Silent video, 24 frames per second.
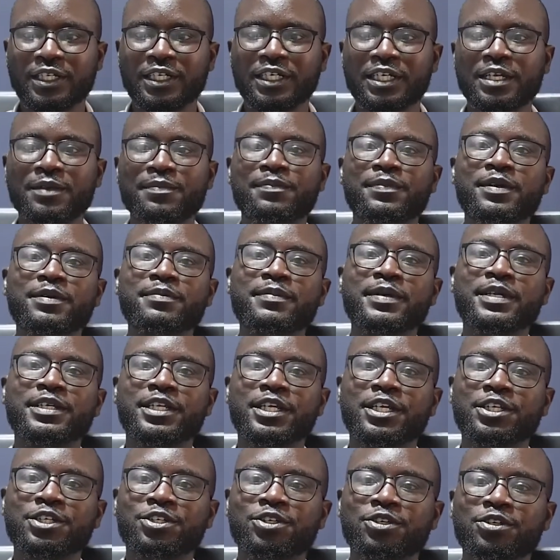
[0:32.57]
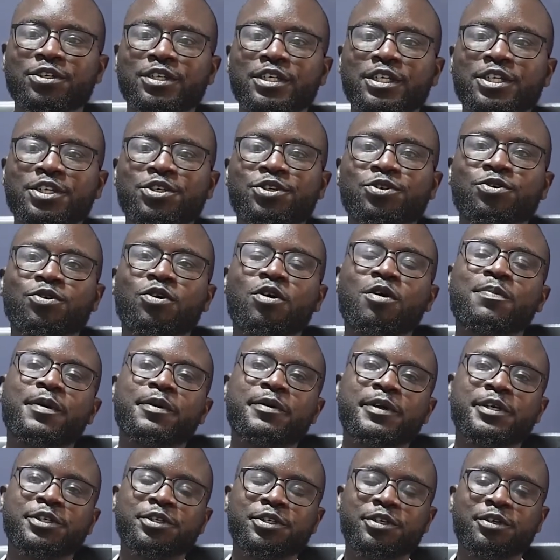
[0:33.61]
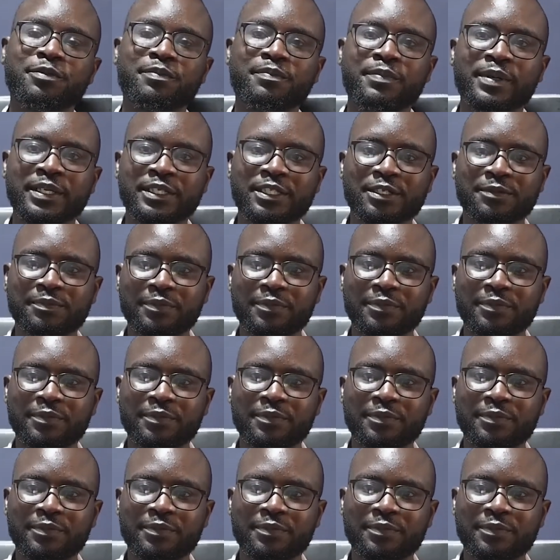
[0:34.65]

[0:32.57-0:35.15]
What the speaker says: implementation into operational best